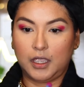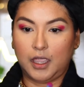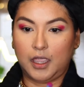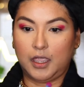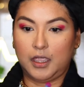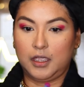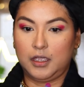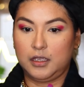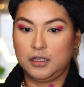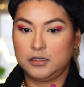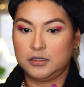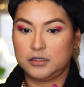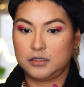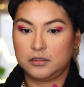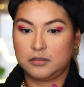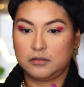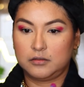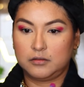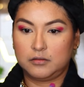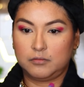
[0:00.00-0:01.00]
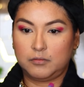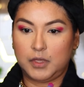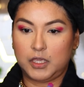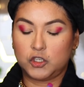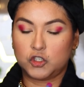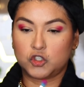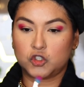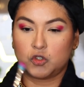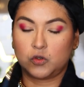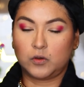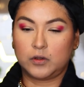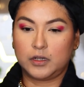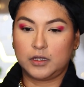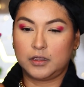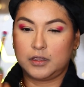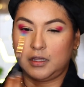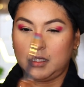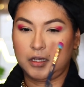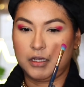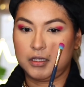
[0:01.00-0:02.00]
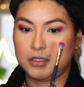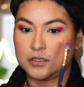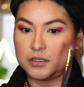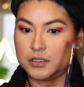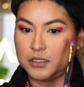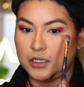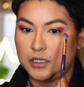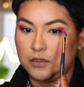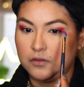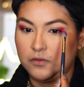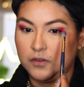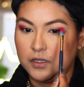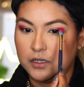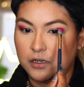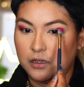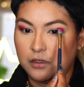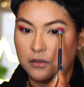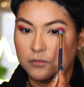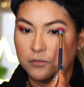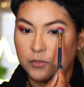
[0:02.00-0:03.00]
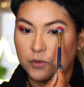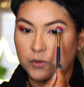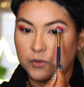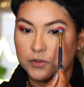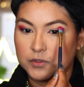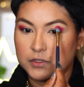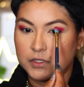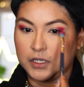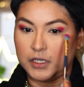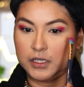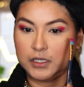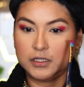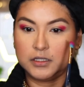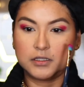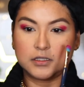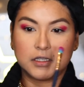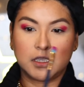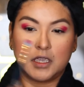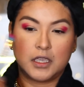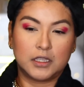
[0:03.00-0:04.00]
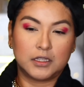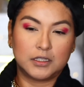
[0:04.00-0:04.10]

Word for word: and make sure that it's even on both sides.